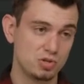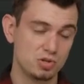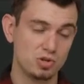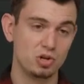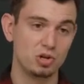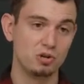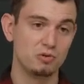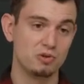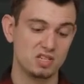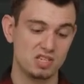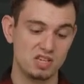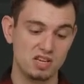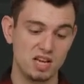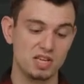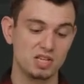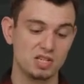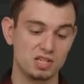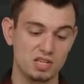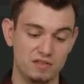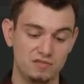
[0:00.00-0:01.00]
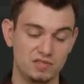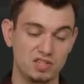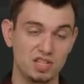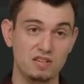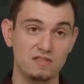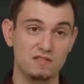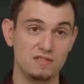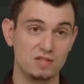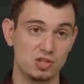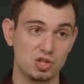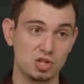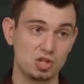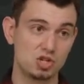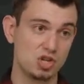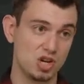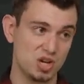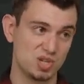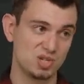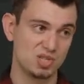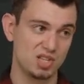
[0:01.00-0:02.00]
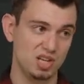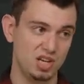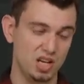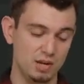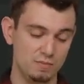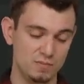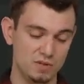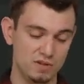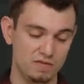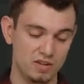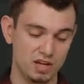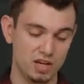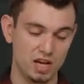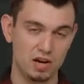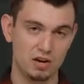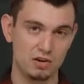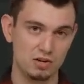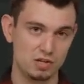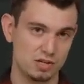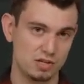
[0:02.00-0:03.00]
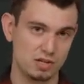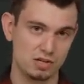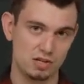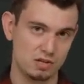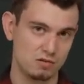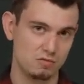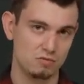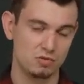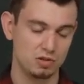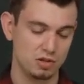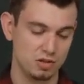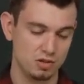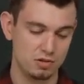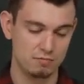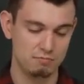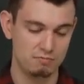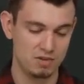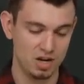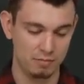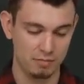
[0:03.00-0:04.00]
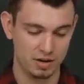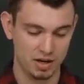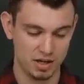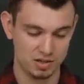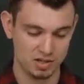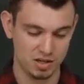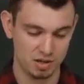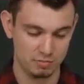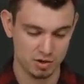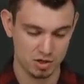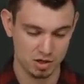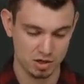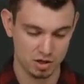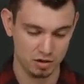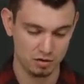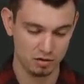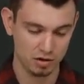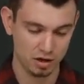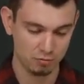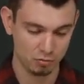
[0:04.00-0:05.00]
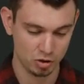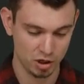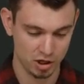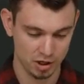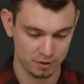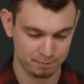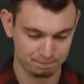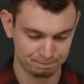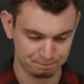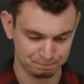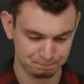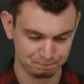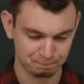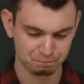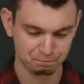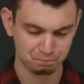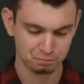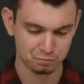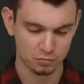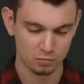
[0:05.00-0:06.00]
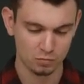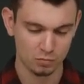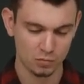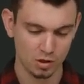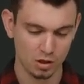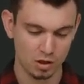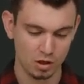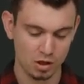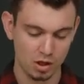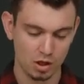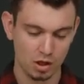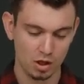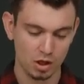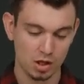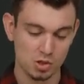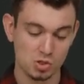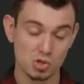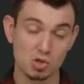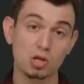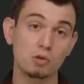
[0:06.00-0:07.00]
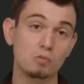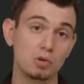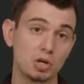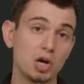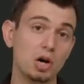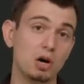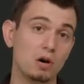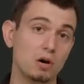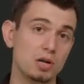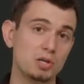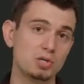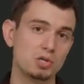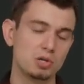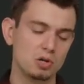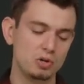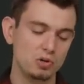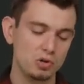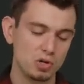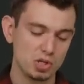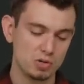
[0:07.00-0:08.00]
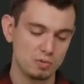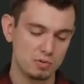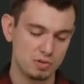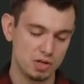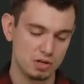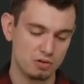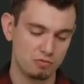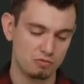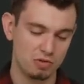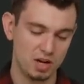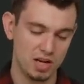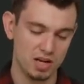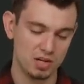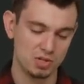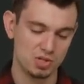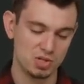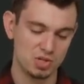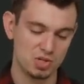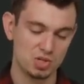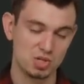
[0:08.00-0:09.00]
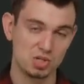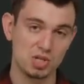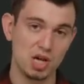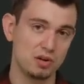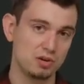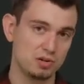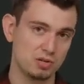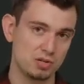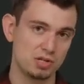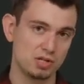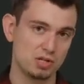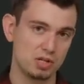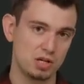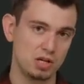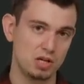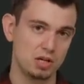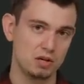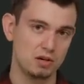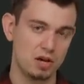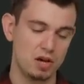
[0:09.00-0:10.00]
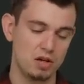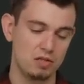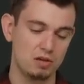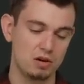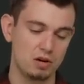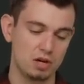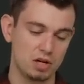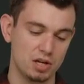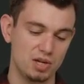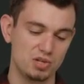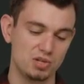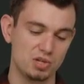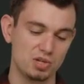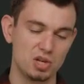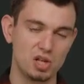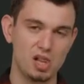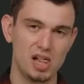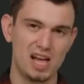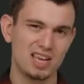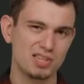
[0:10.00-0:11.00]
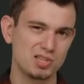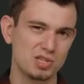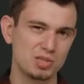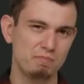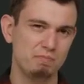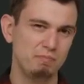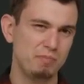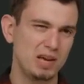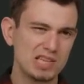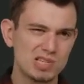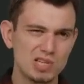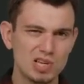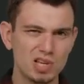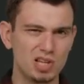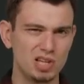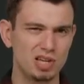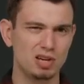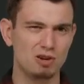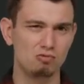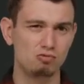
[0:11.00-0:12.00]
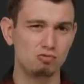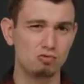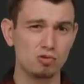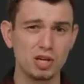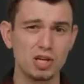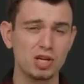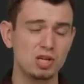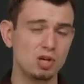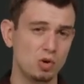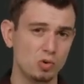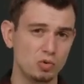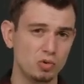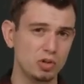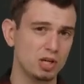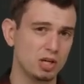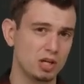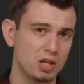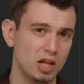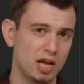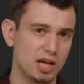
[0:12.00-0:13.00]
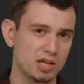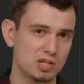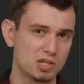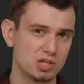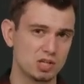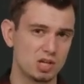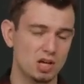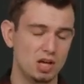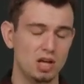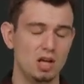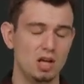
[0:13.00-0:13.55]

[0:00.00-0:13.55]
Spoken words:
Studio is nice enough to even suggest the names of the getters just to really minimize how much code I'm writing. And so there we go. And so you'll notice we didn't write setters here either, because this class is basically a read-only class.